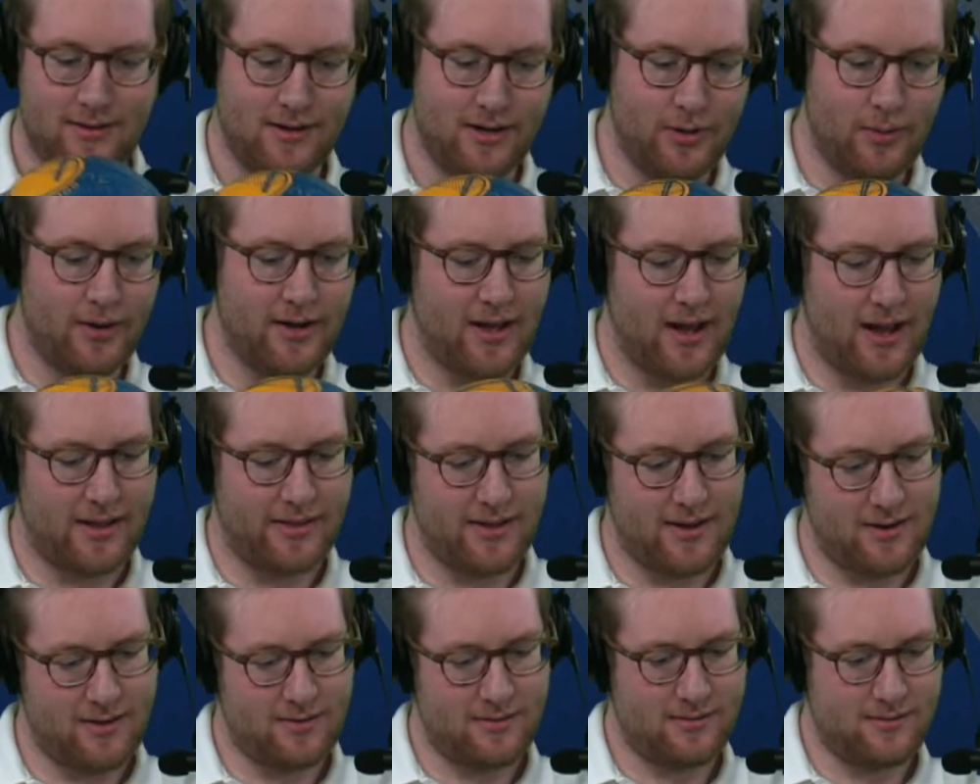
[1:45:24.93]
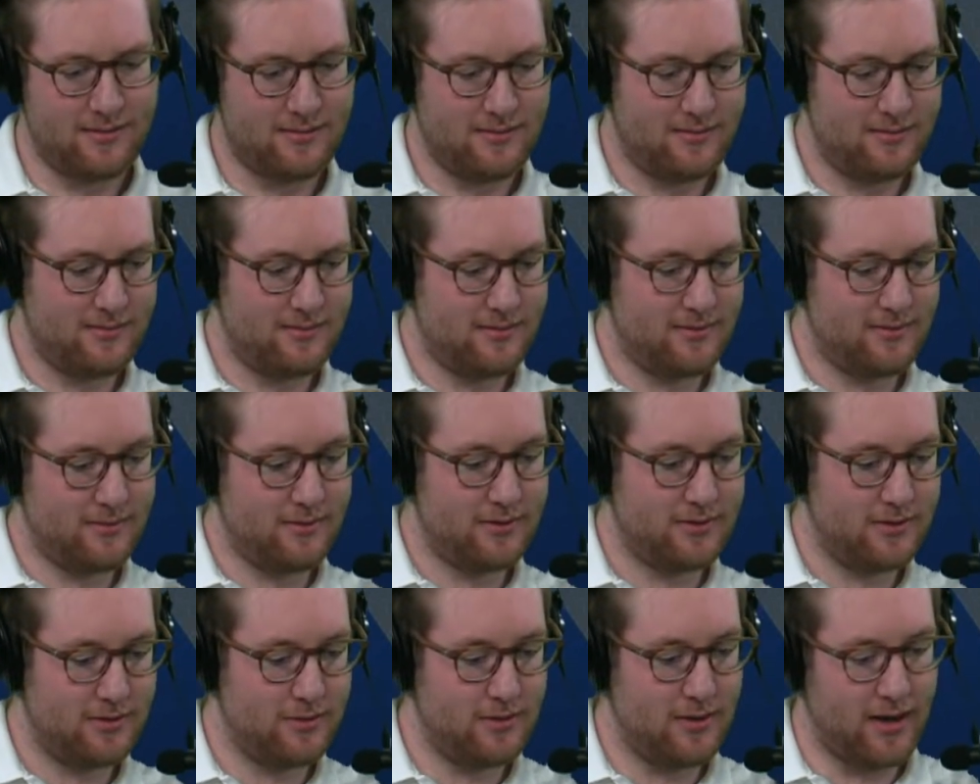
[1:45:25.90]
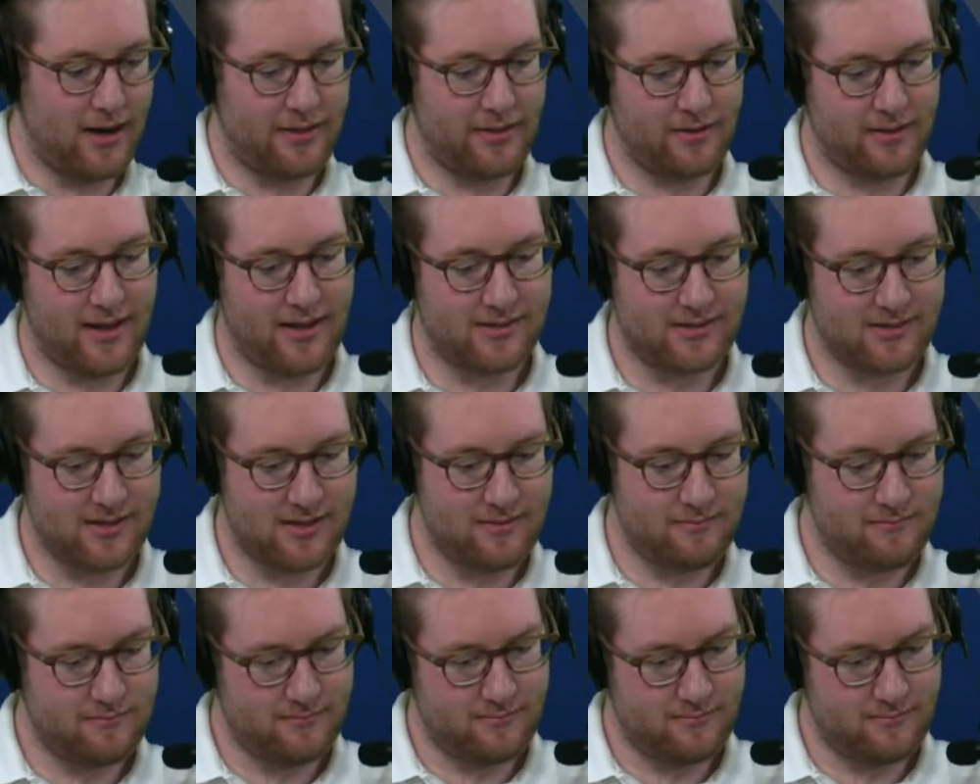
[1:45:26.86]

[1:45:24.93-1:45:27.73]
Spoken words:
Are you already on there? Did you get on there last time?